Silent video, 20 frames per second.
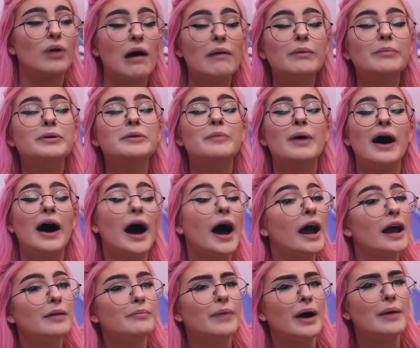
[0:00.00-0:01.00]
Probably
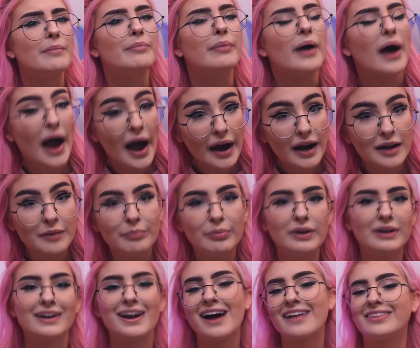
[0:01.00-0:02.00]
behind my back,
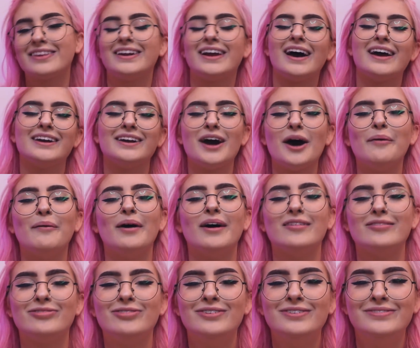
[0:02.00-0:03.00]
but not that I know
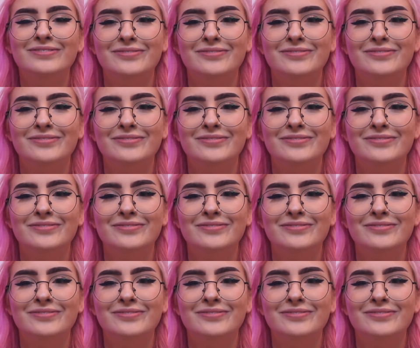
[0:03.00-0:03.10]
of.